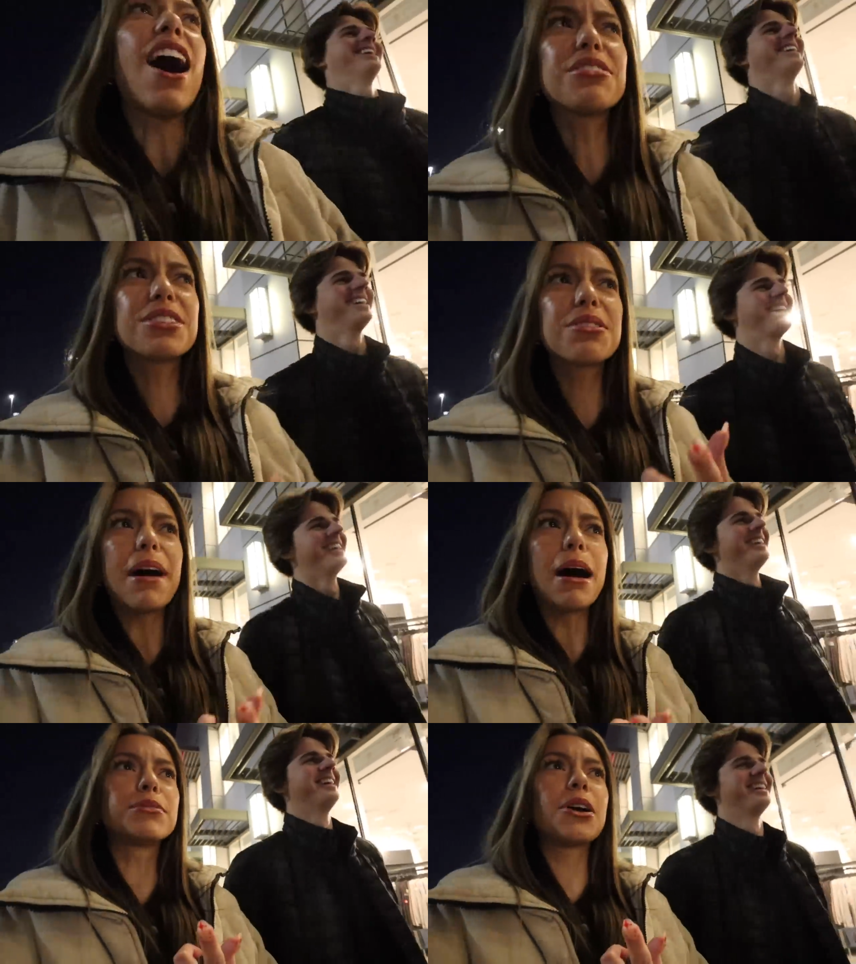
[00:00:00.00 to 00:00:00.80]
Speaker 1: Also,
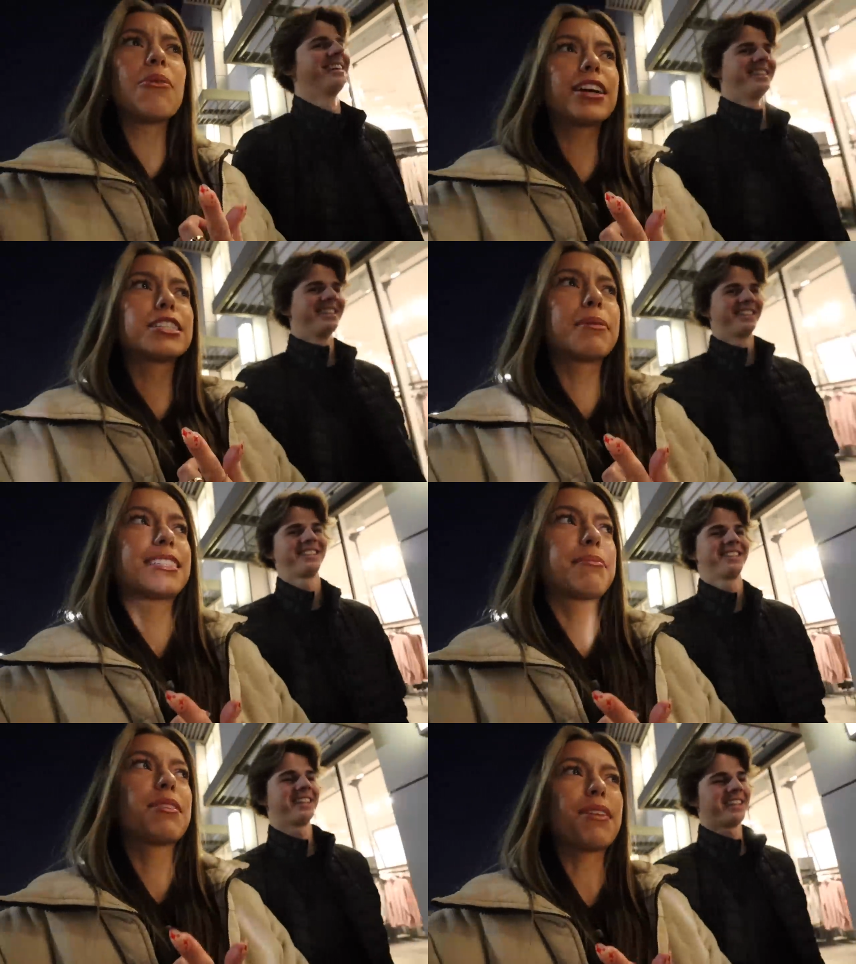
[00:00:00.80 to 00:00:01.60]
Mom, don't watch because
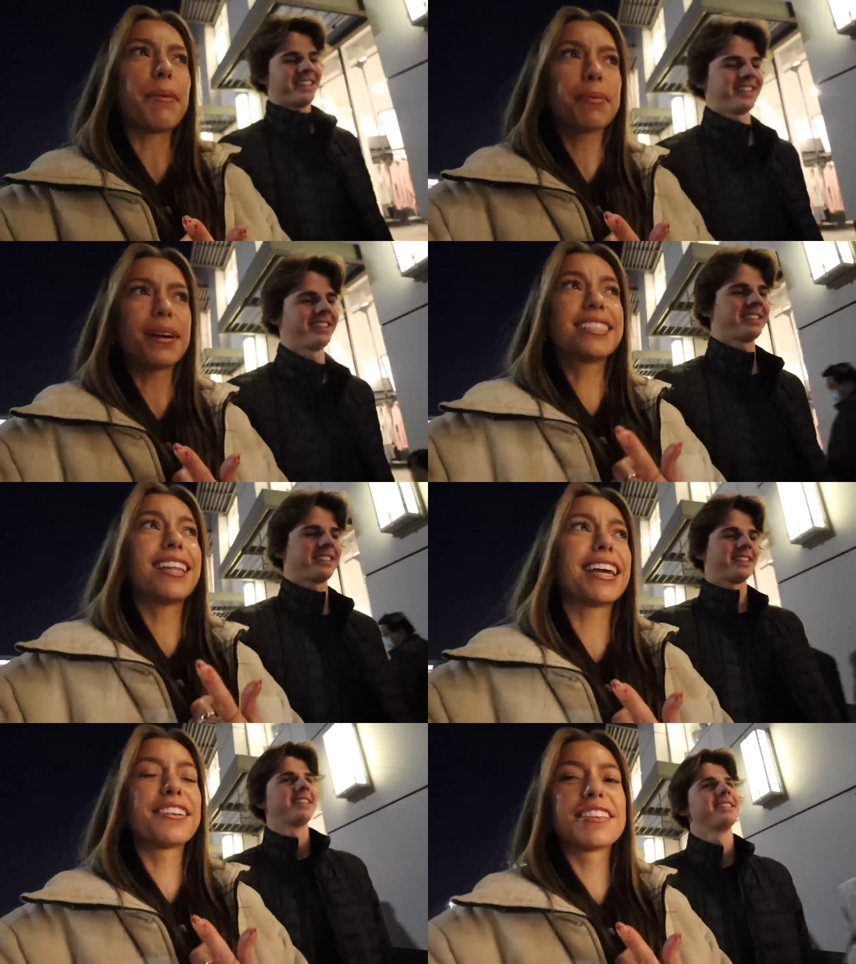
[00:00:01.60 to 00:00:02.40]
I'm going to wrap your present
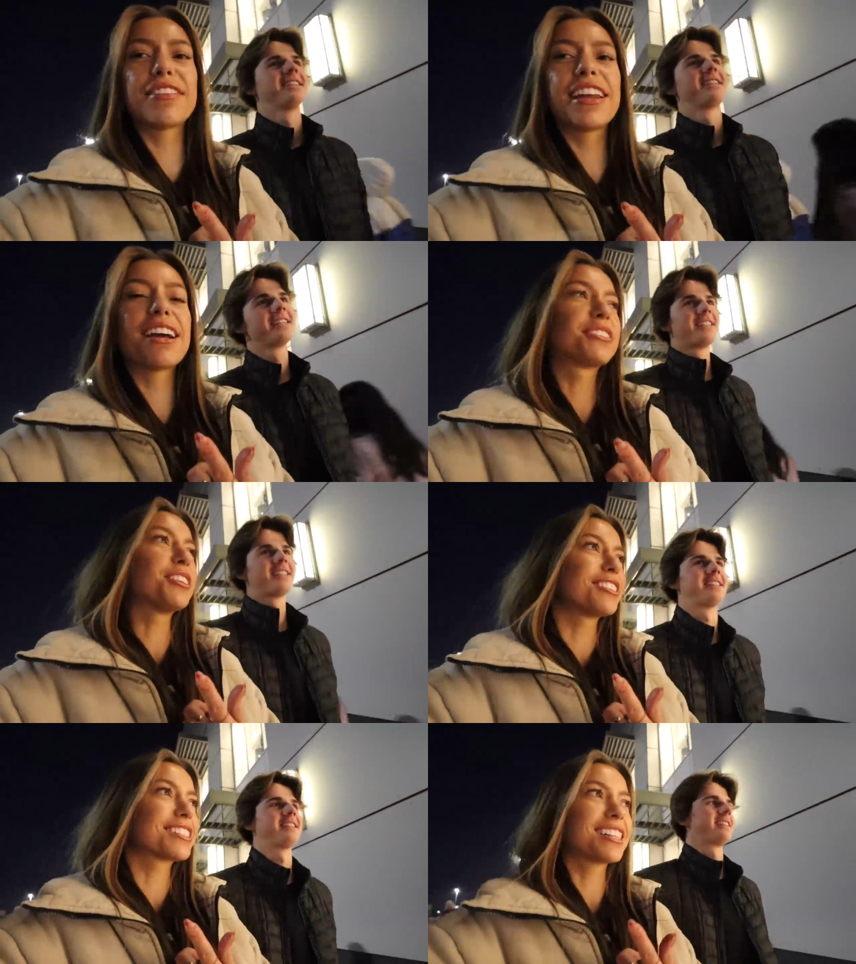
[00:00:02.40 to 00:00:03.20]
later in this video, so you
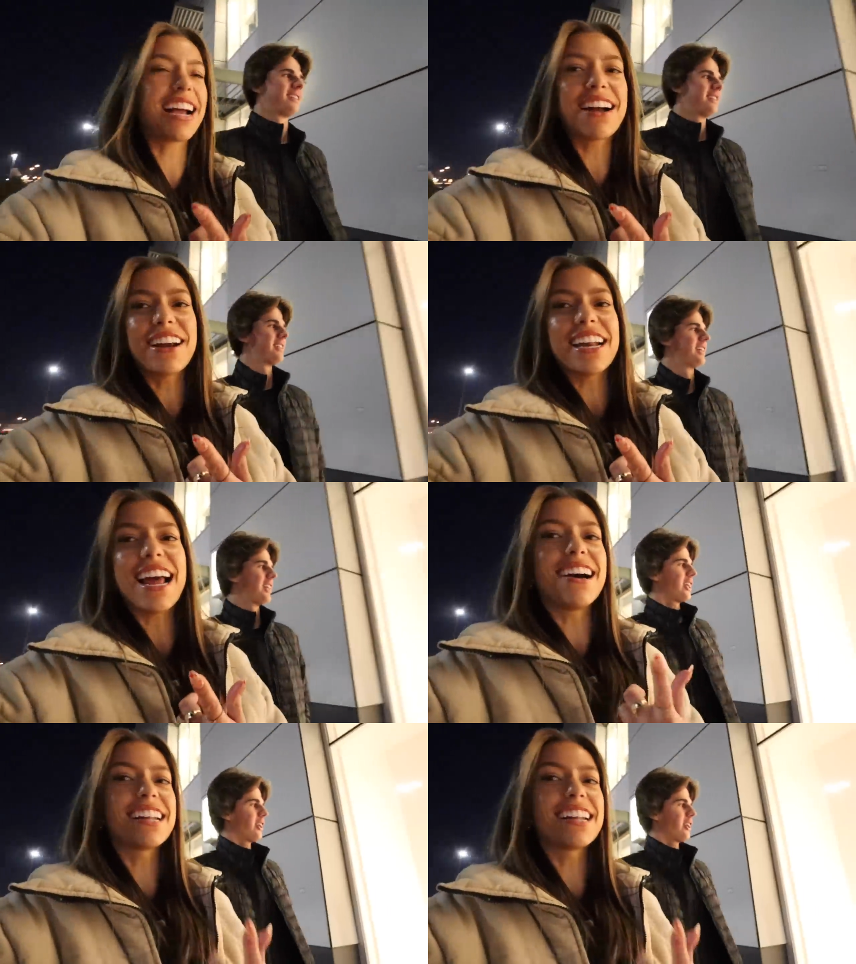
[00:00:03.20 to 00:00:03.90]
can just click out right now,